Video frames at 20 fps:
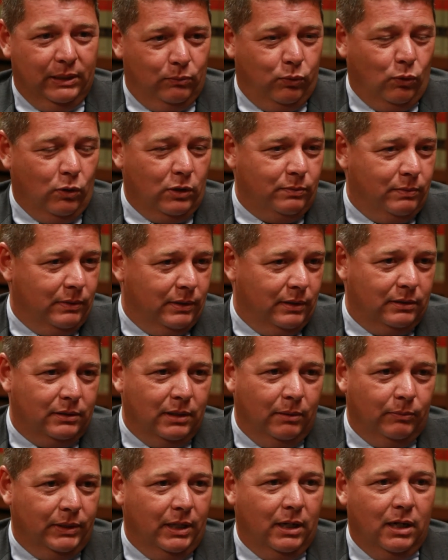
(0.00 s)
in Portsmouth at
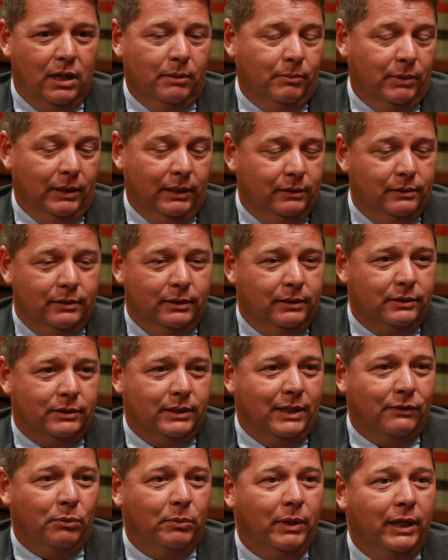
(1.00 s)
some time, but it, it just
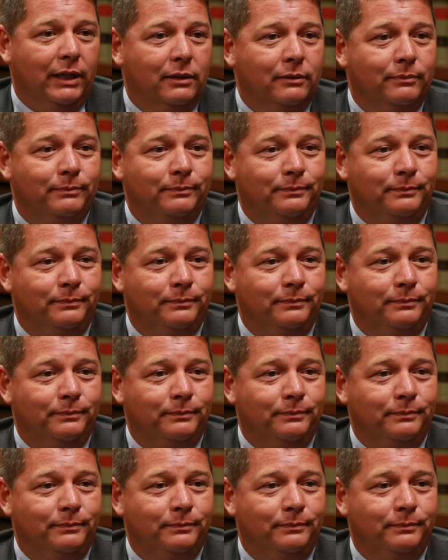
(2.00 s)
never made it.